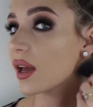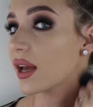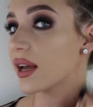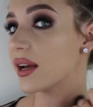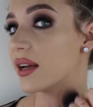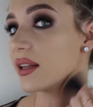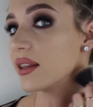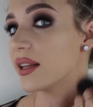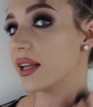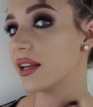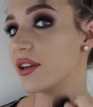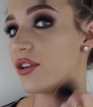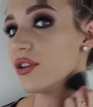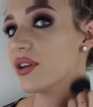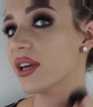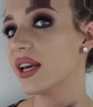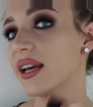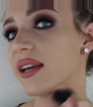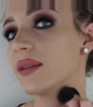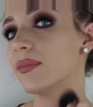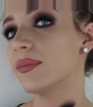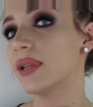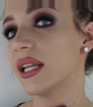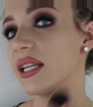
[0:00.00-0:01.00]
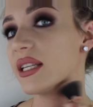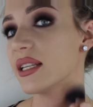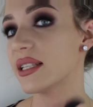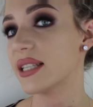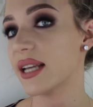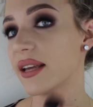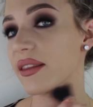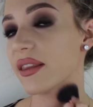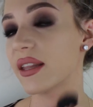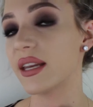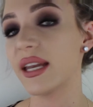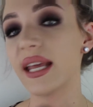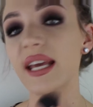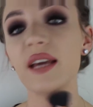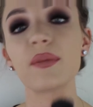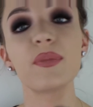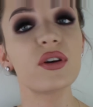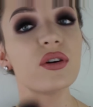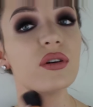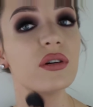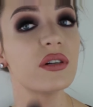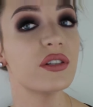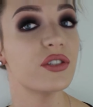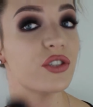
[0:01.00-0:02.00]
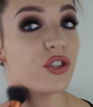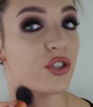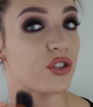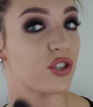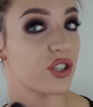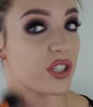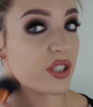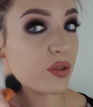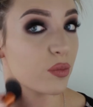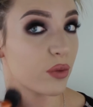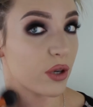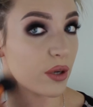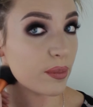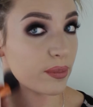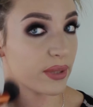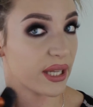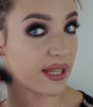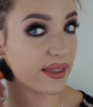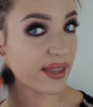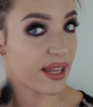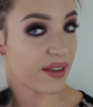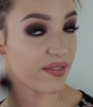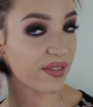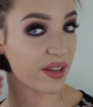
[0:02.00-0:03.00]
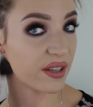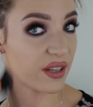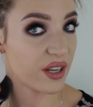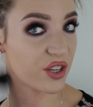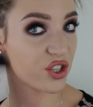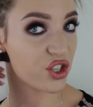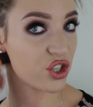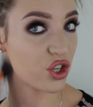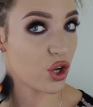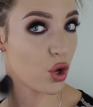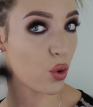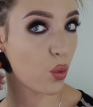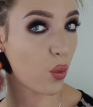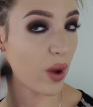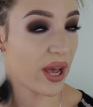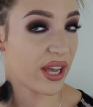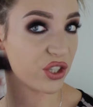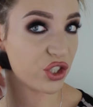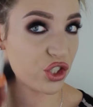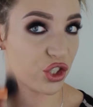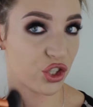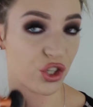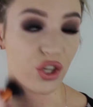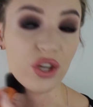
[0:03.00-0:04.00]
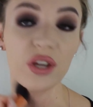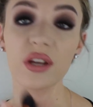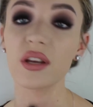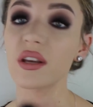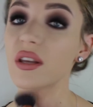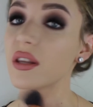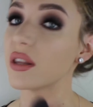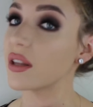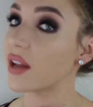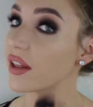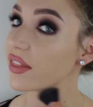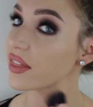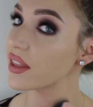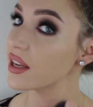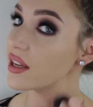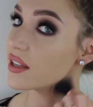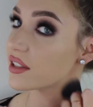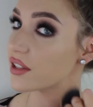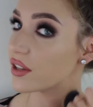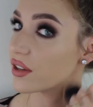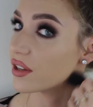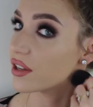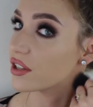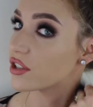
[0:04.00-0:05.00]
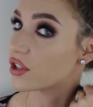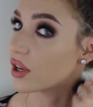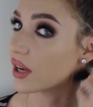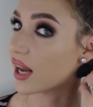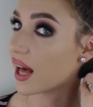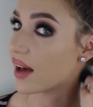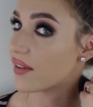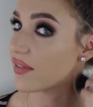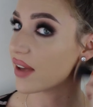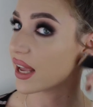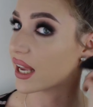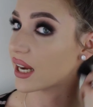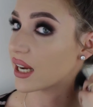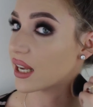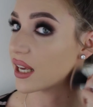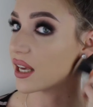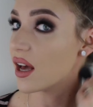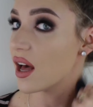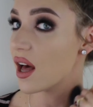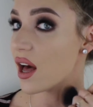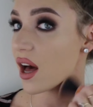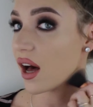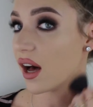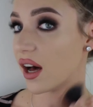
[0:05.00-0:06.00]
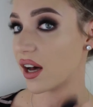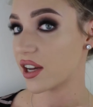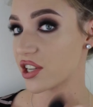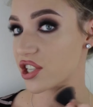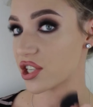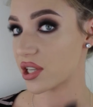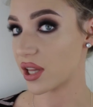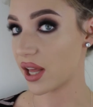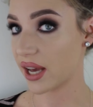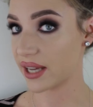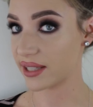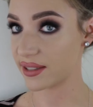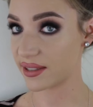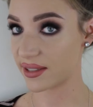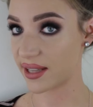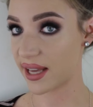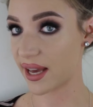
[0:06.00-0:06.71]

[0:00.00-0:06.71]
And then you can blend it down the neck because you just want to blend that foundation away to nothing so that you don't have any harsh lines